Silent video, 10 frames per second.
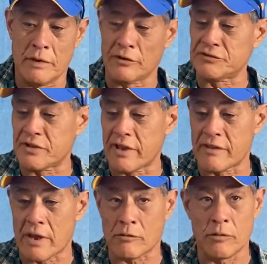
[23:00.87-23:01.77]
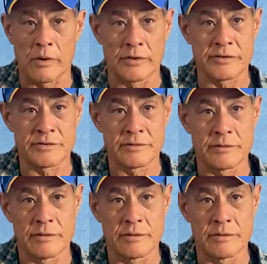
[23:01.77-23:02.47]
I'll stay that course.